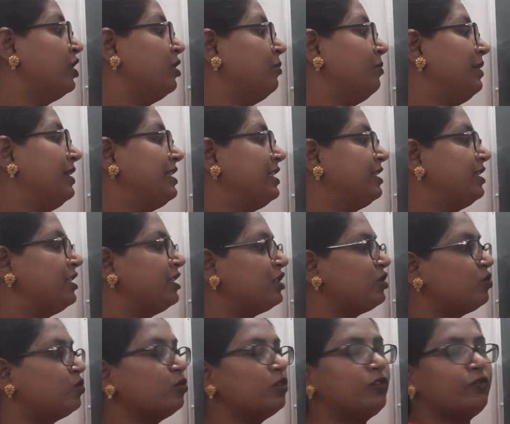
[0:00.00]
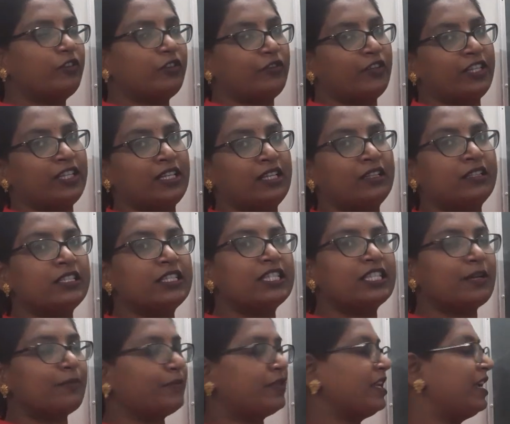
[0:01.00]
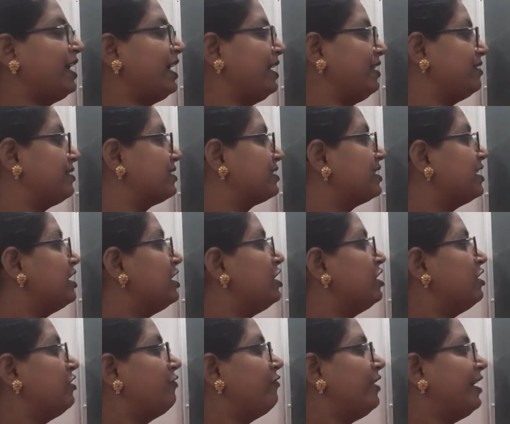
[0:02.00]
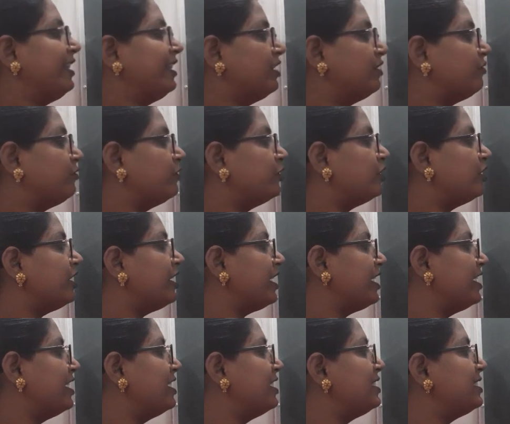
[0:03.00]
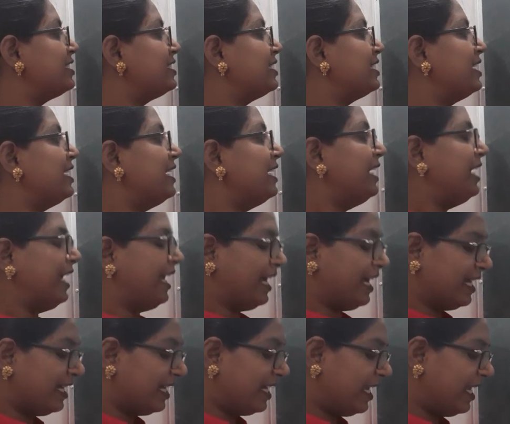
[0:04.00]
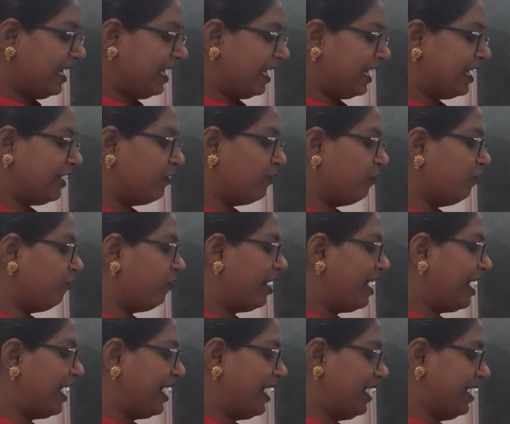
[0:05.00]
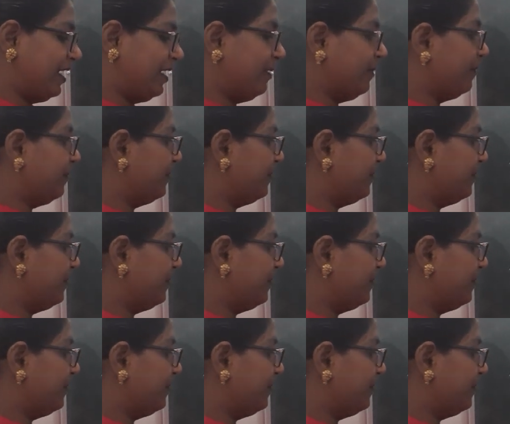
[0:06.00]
But in this rule we will learn something else. When the word is ending in y,